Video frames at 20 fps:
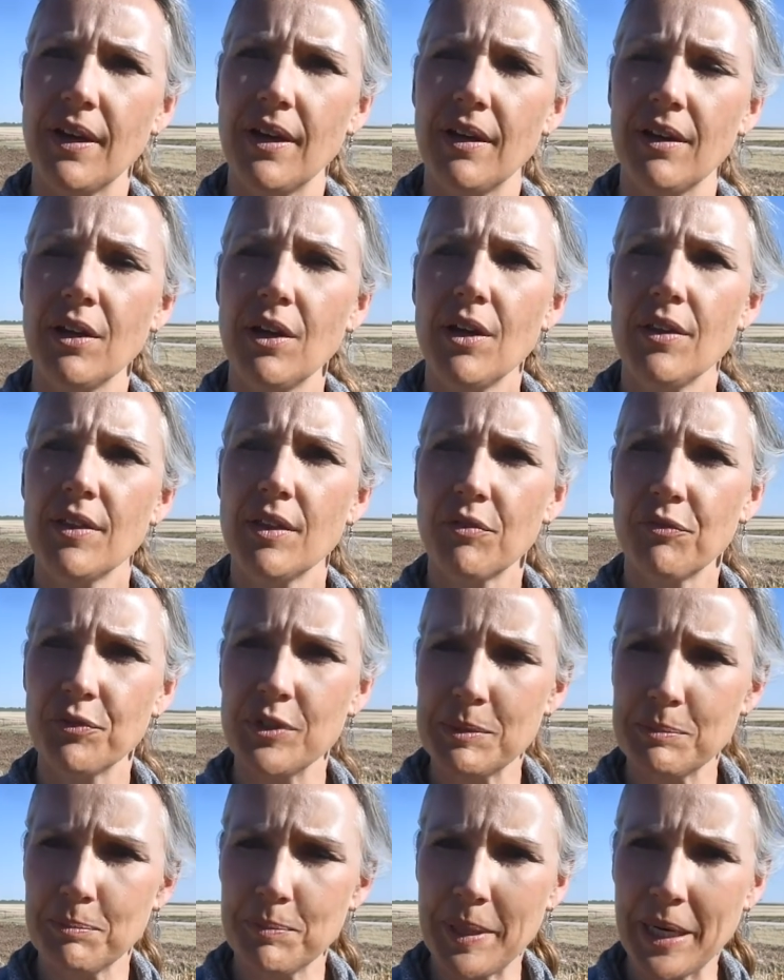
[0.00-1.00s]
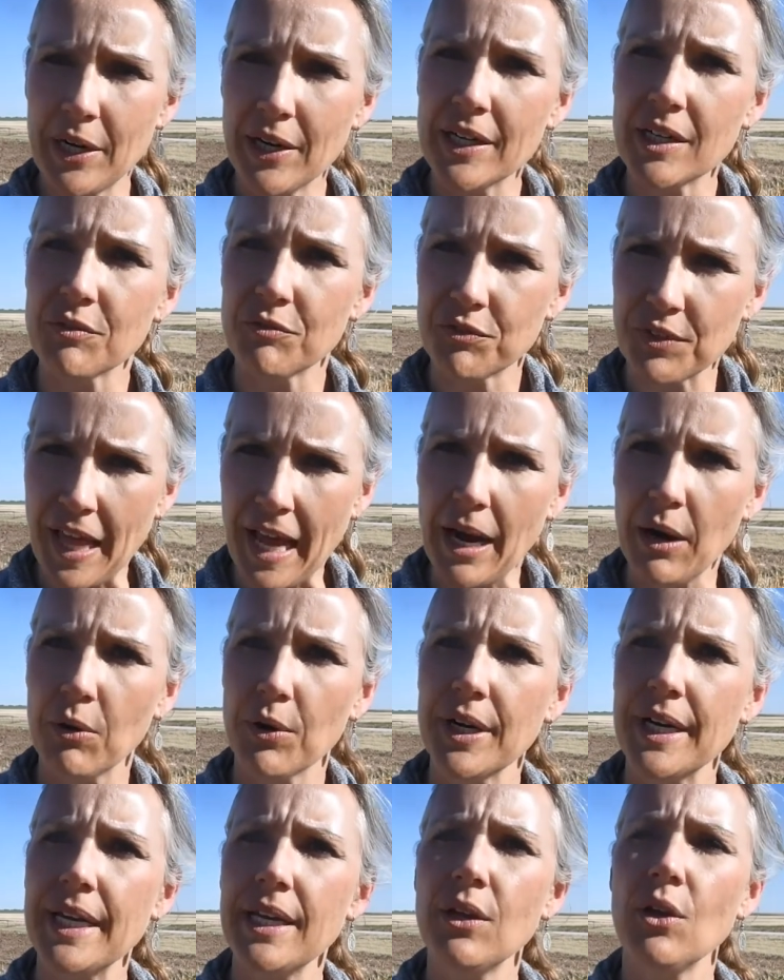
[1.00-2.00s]
the, the period of
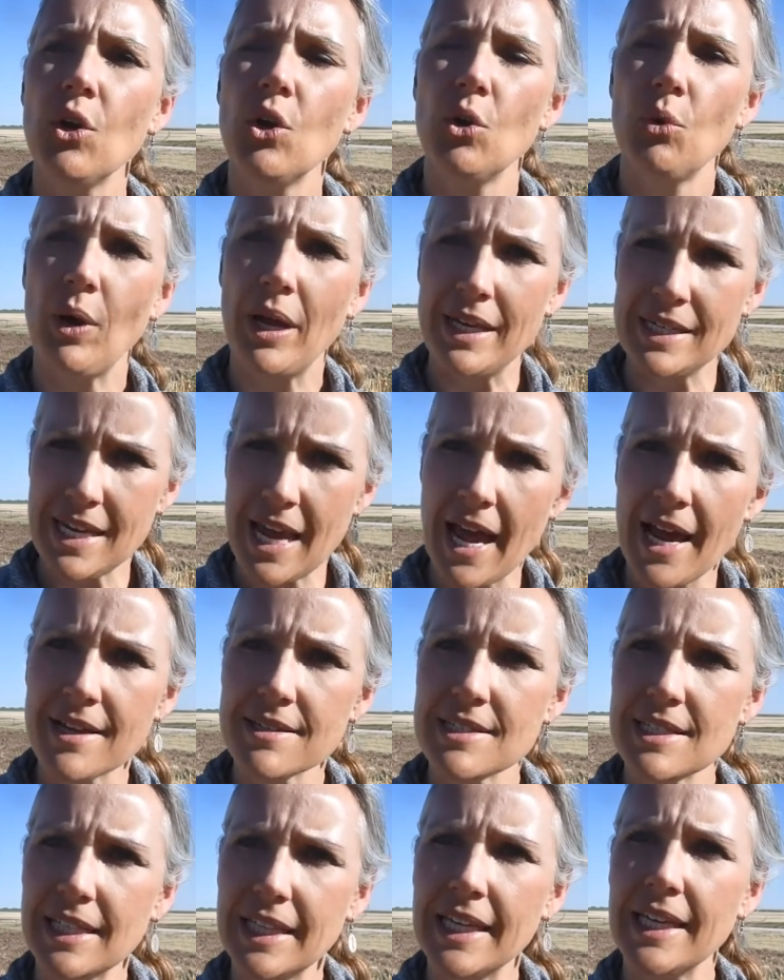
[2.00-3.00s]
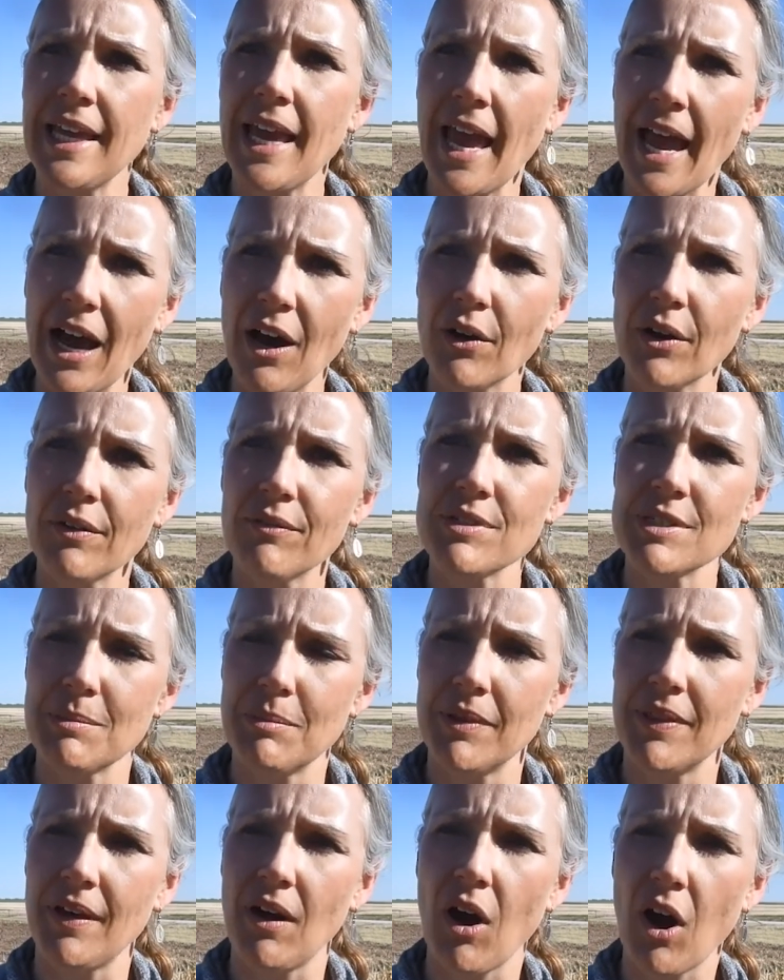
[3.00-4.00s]
flowering and tasseling out of
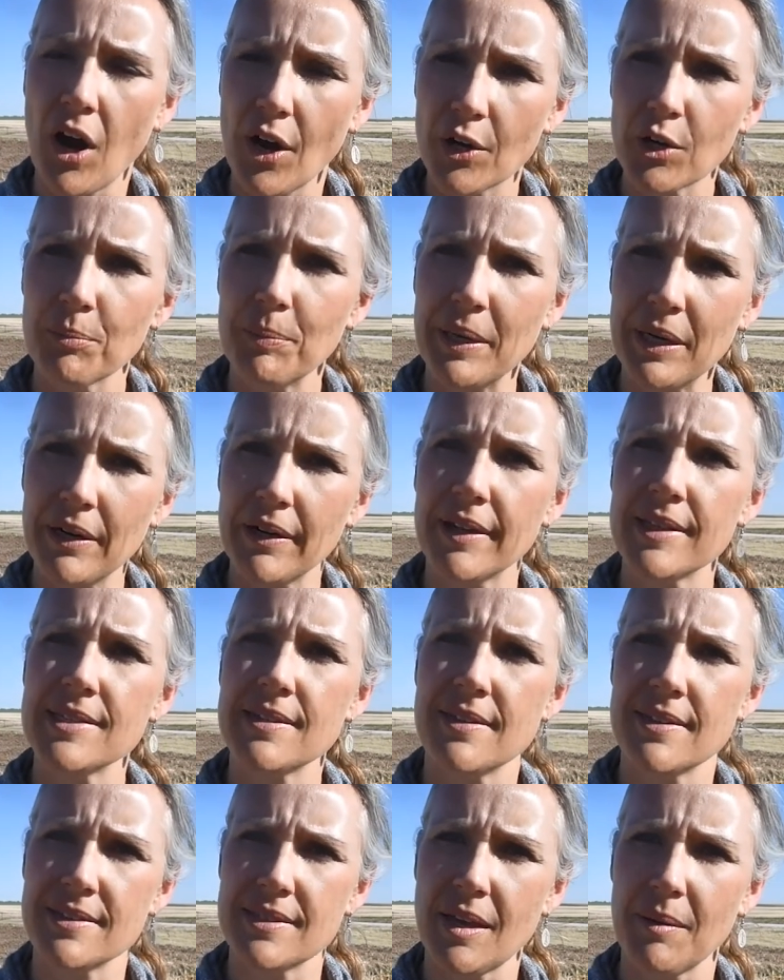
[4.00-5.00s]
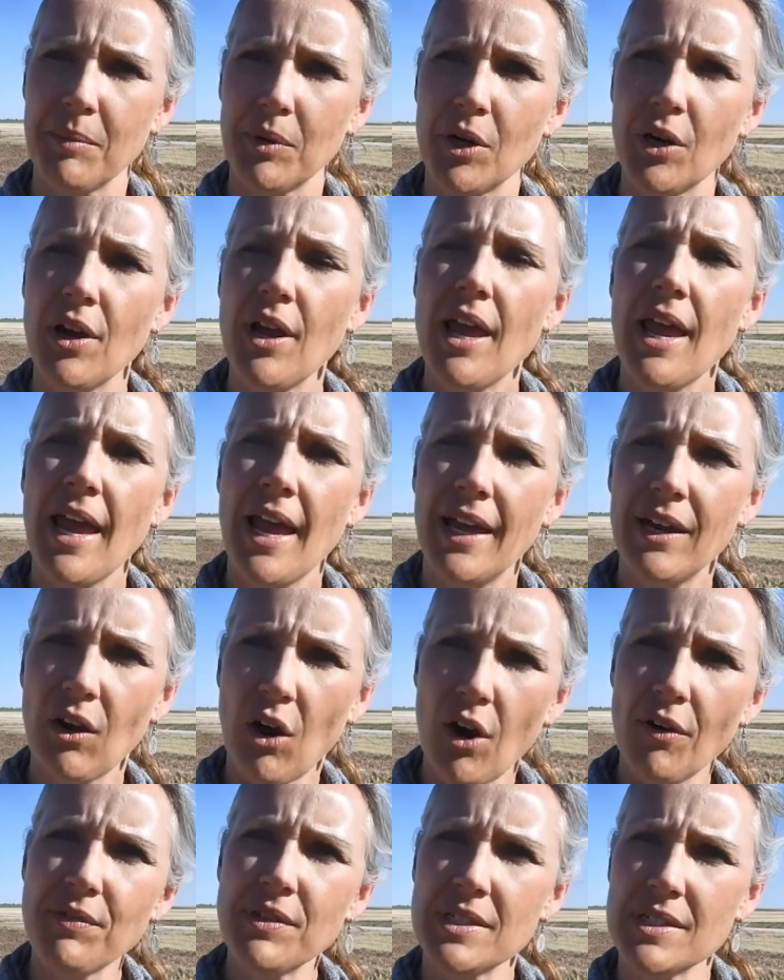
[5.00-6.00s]
some of the hotter periods of the summer and
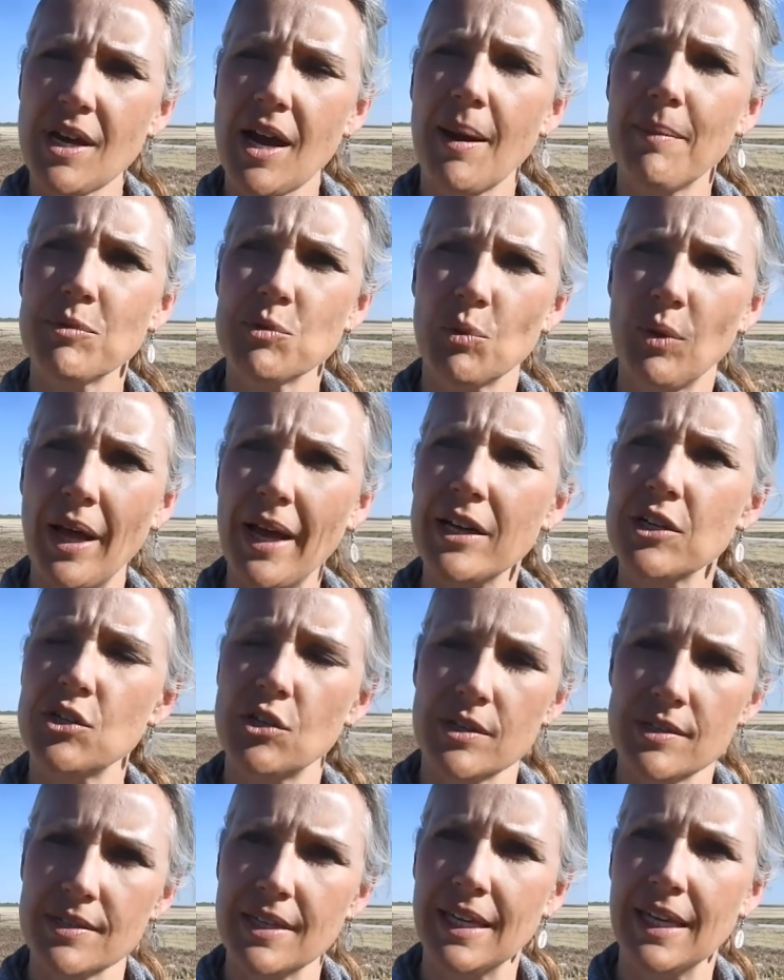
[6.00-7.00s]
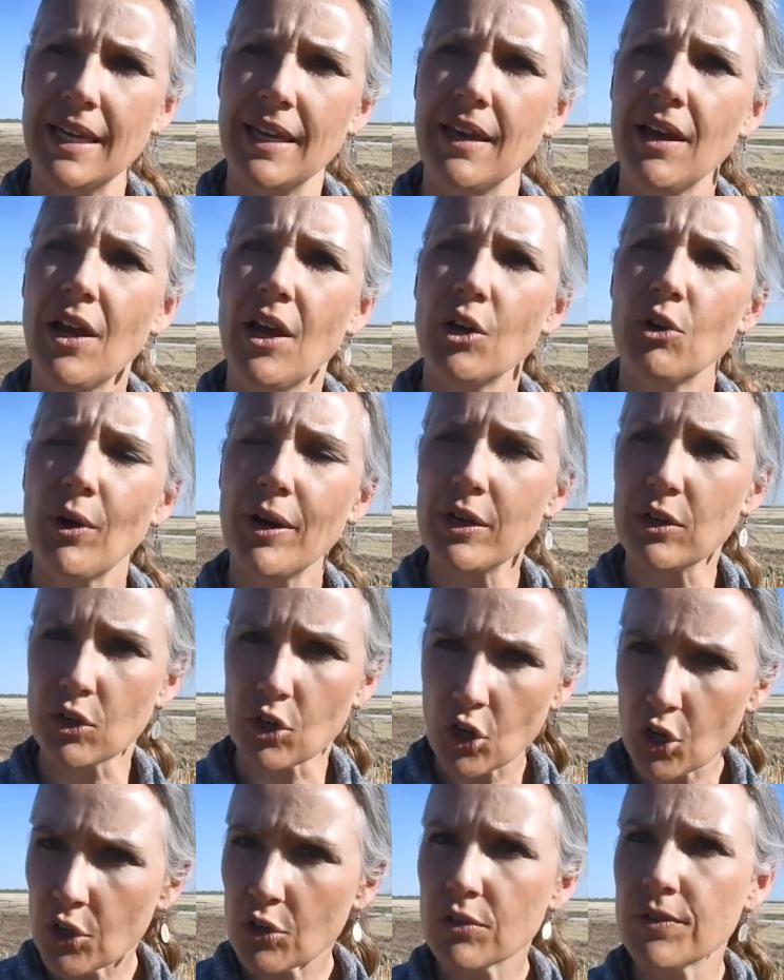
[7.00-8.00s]
oftentimes we'll actually see greater
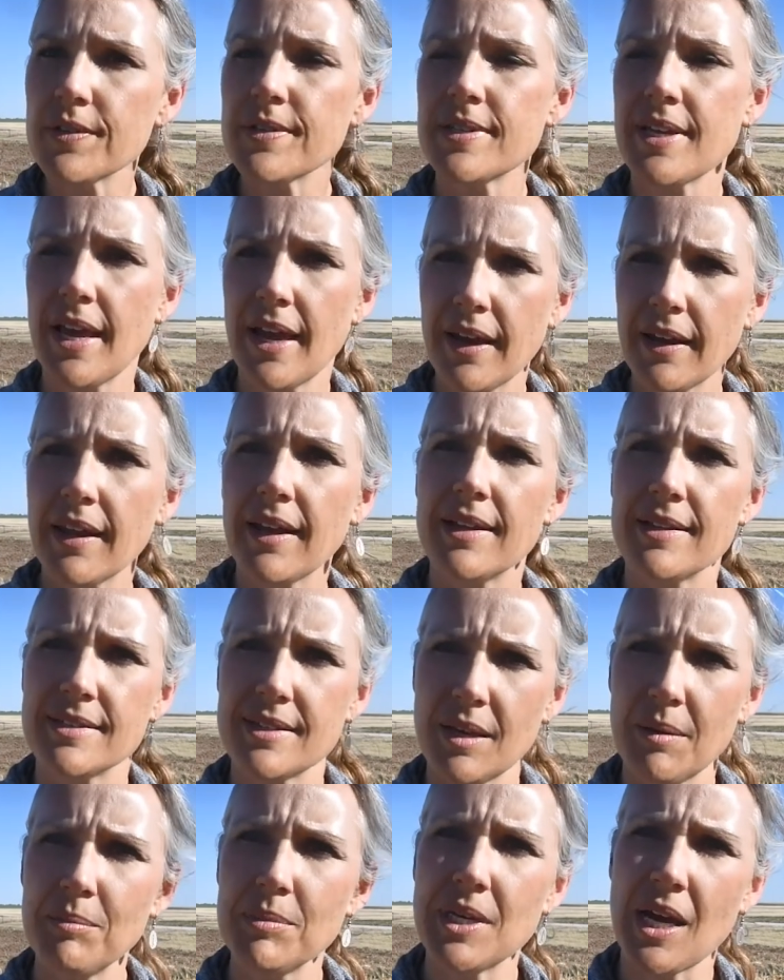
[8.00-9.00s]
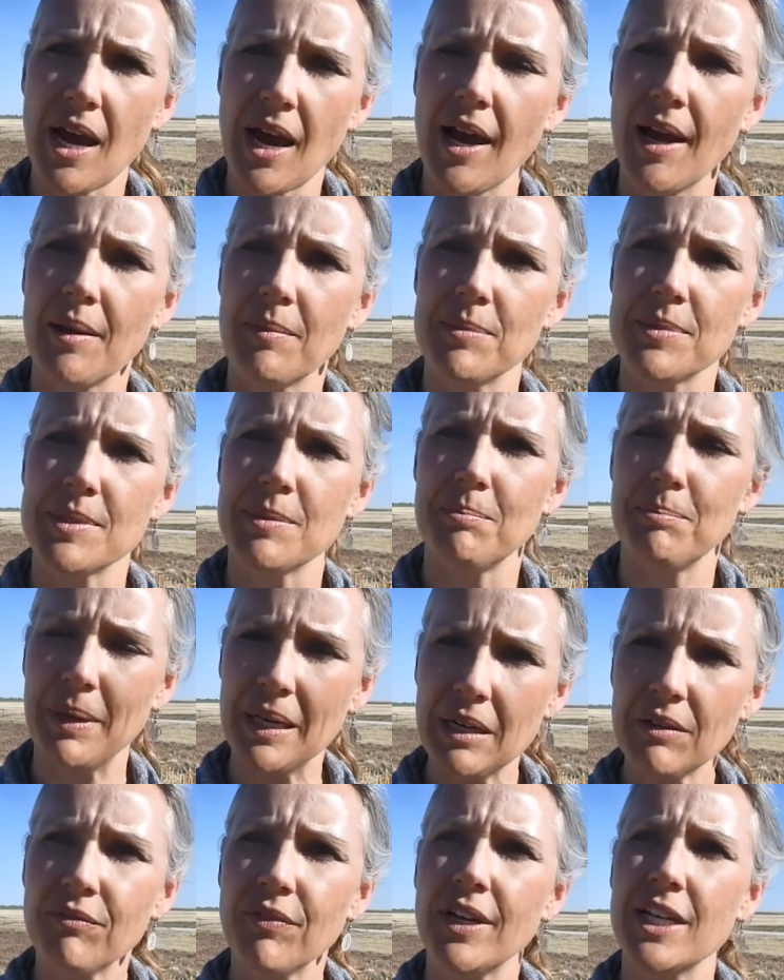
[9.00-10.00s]
kernel set and sometimes
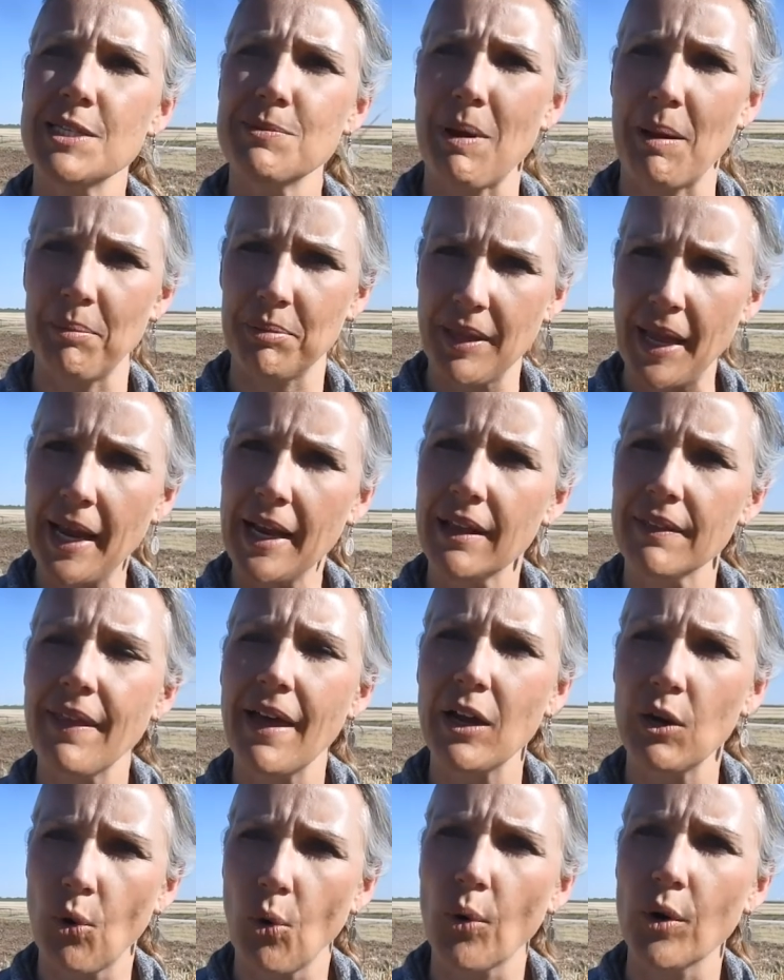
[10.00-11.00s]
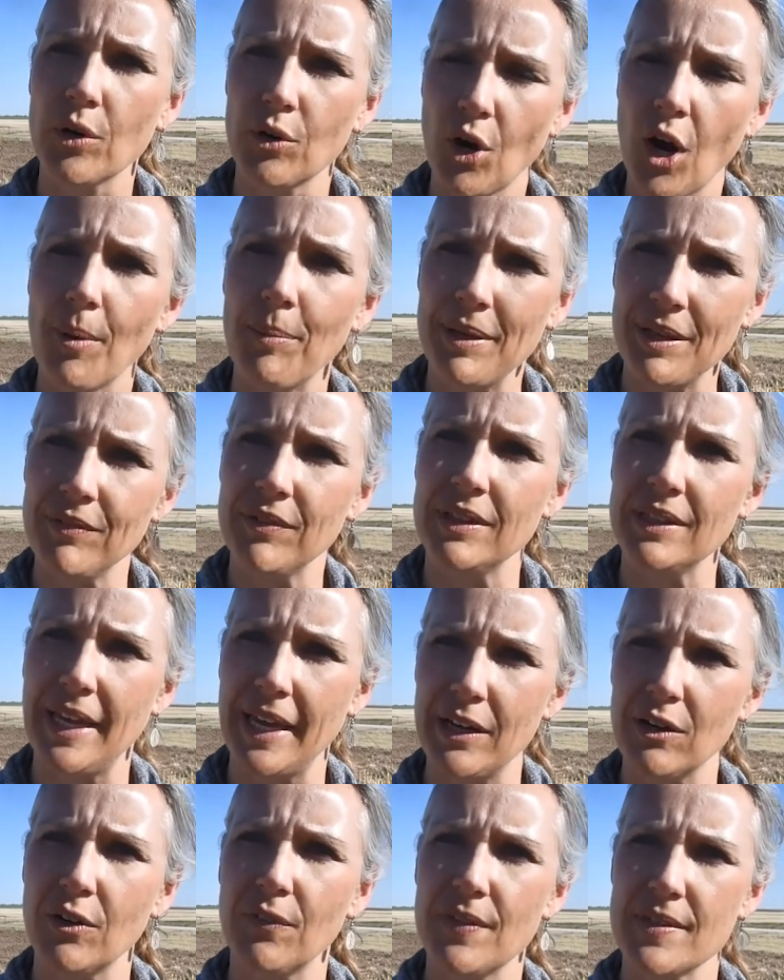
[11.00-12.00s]
benefits by planting that corn crop even
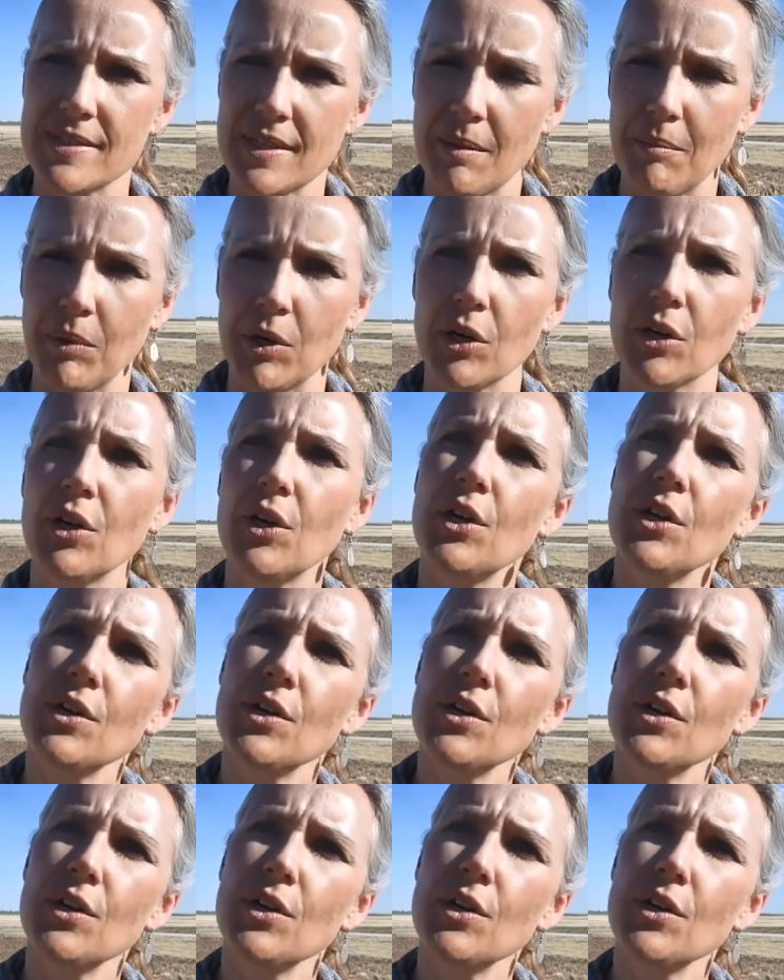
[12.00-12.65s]
later in the summer.